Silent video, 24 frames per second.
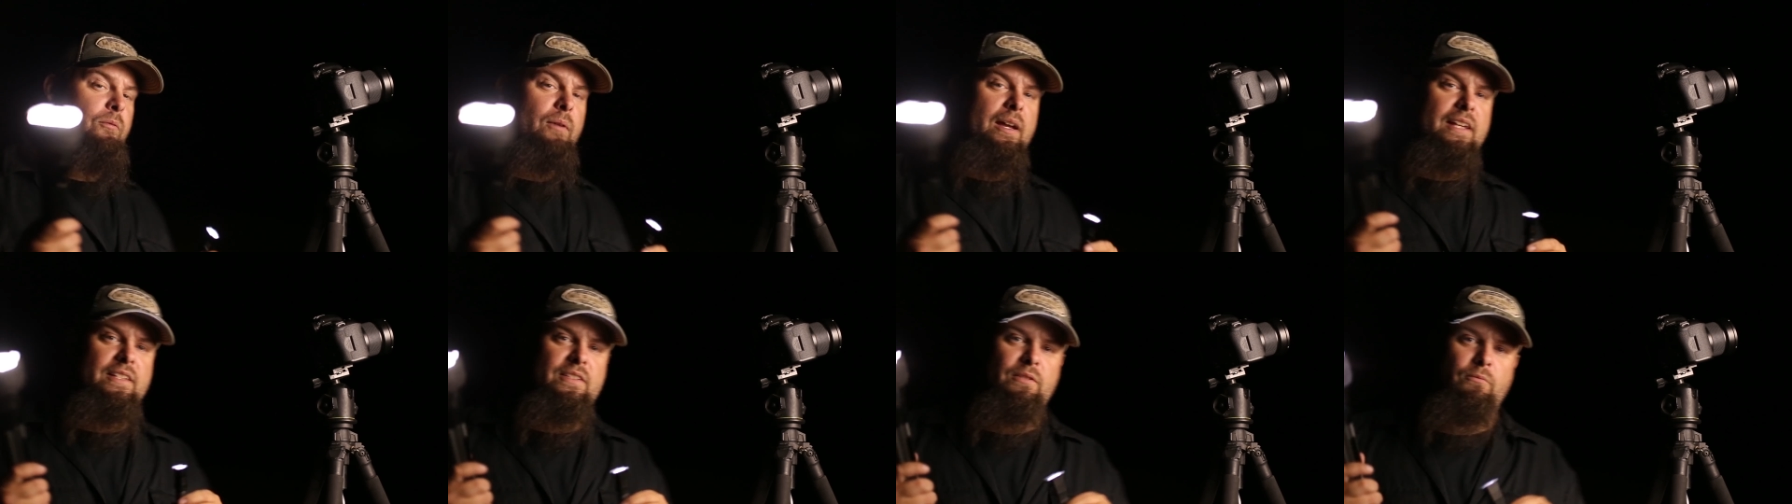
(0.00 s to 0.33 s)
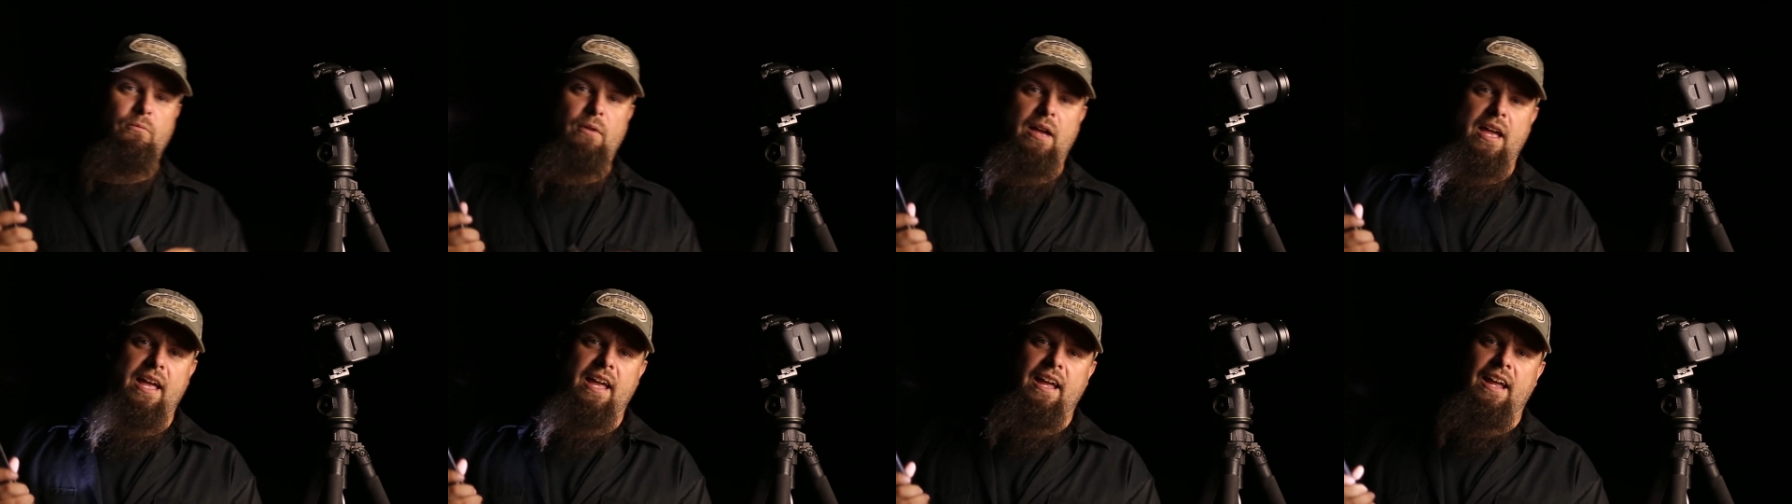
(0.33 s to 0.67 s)
a ways
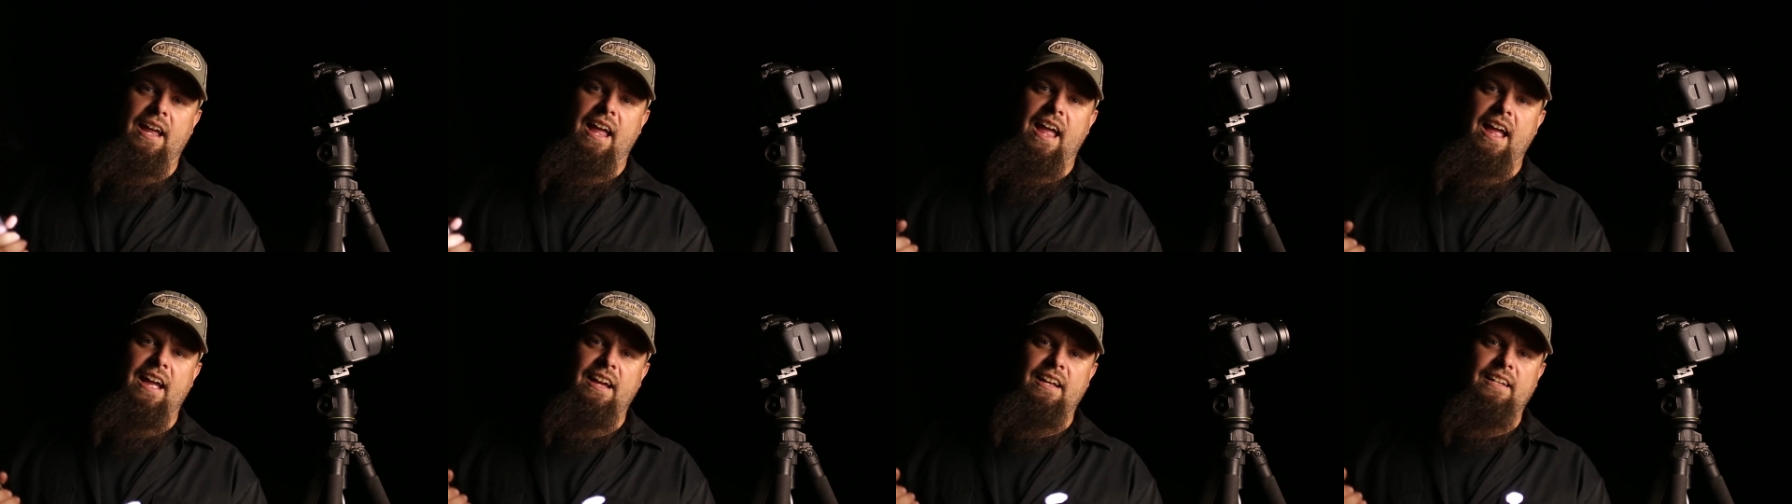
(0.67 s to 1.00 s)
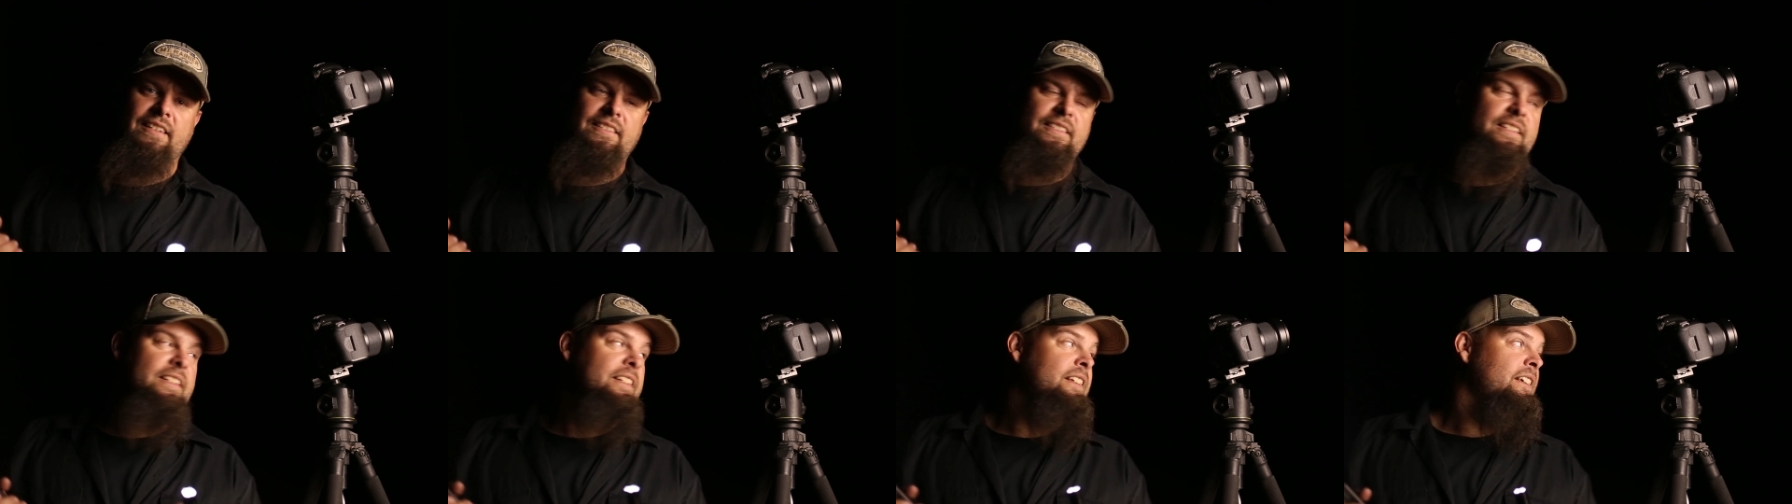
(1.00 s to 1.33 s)
away,
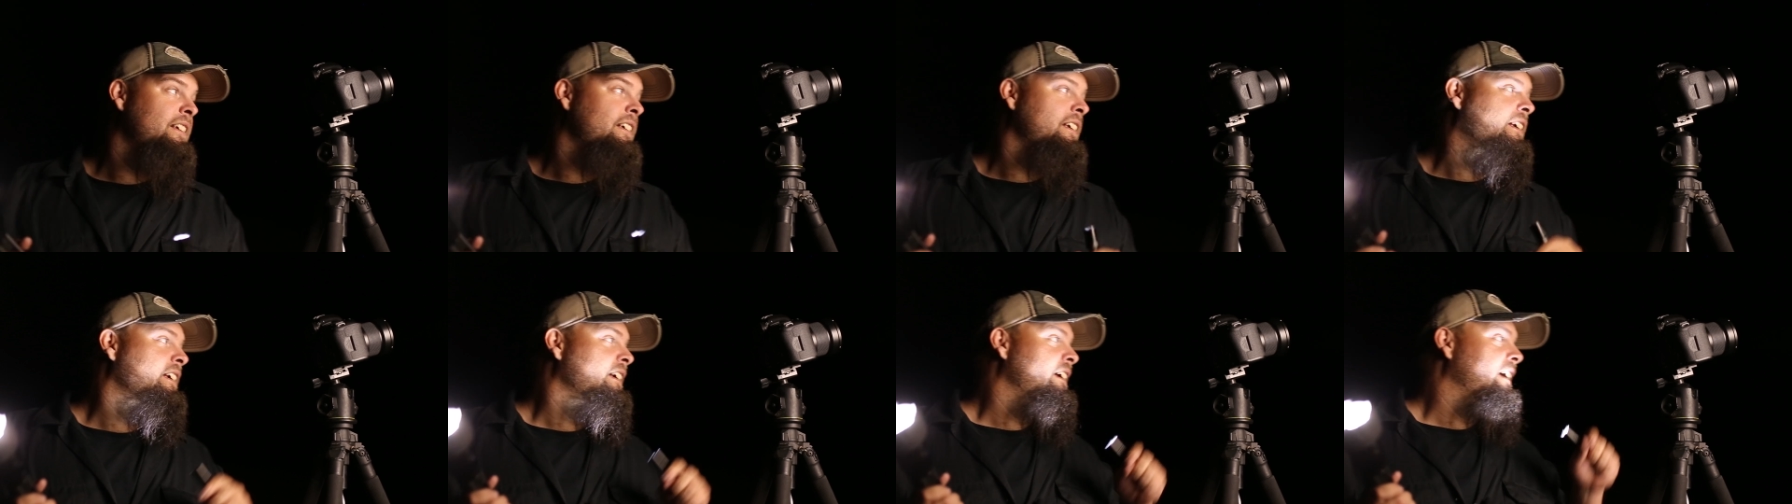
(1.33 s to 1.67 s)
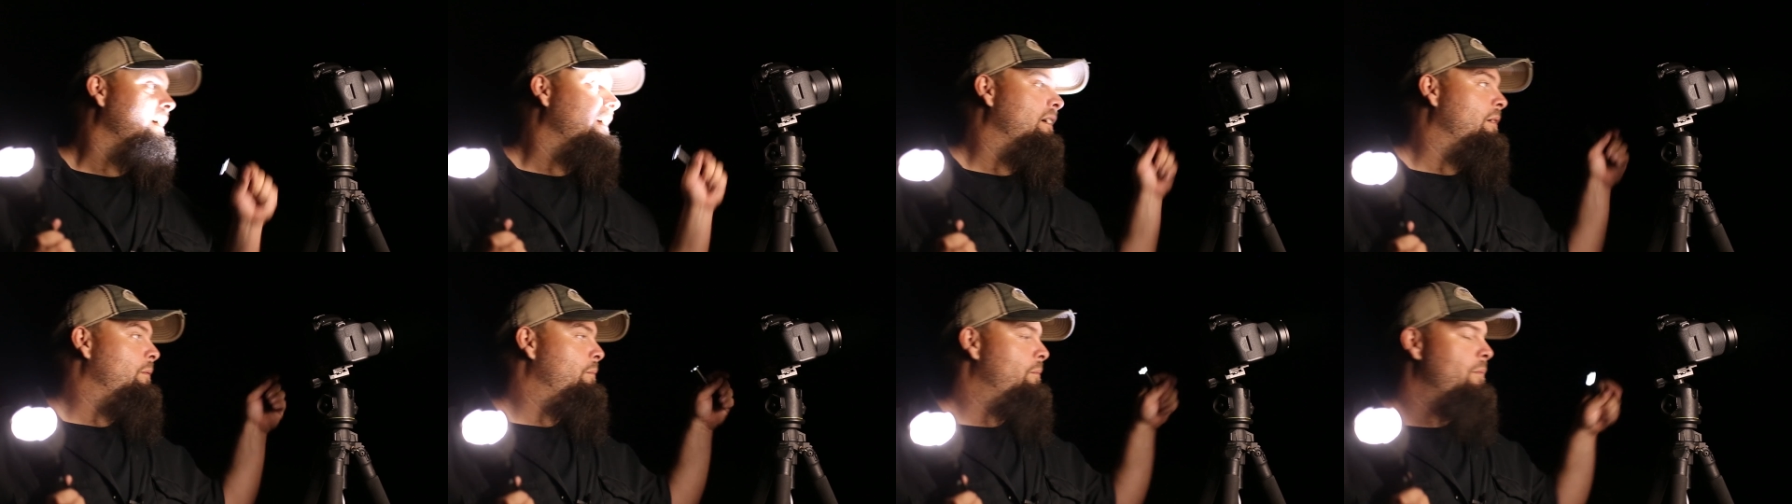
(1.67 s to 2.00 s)
and
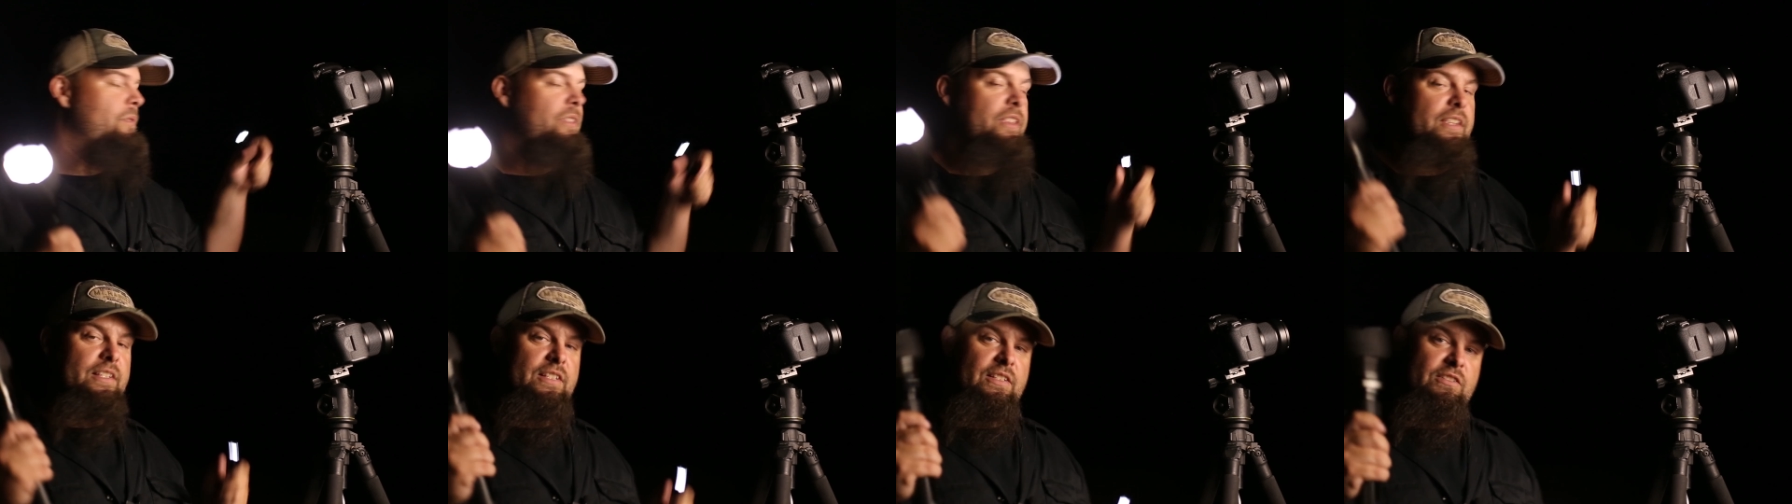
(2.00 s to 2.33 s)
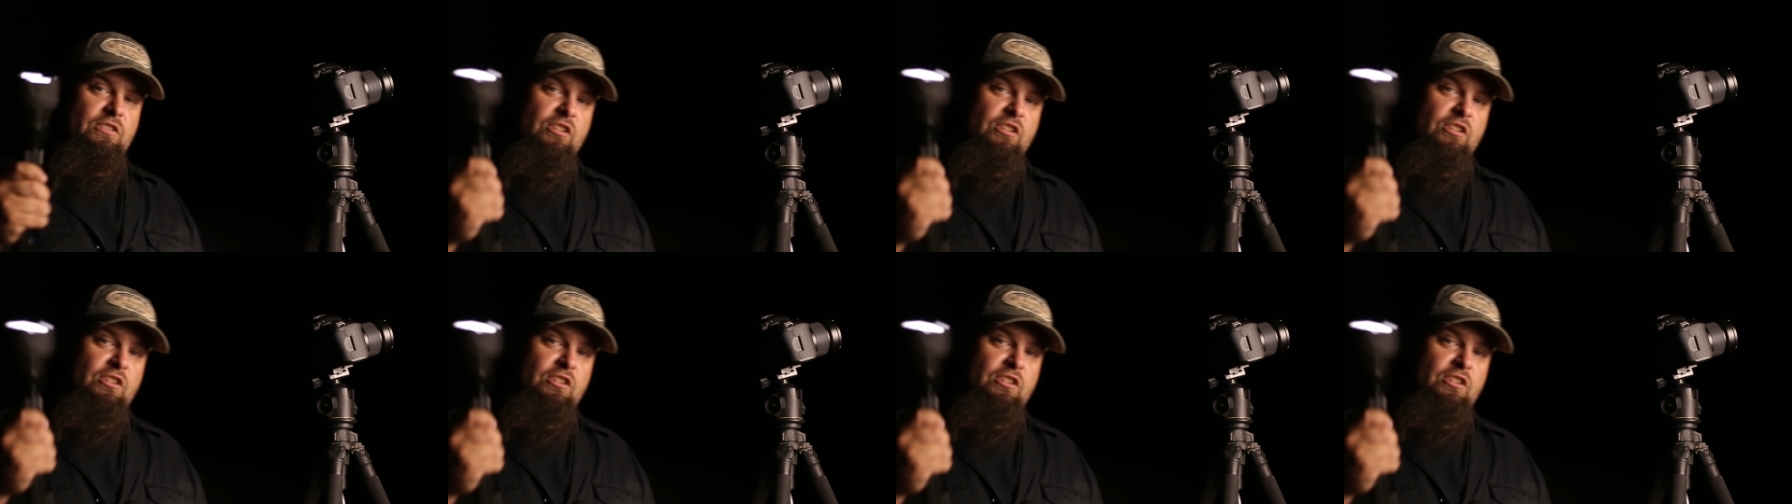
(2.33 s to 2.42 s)
this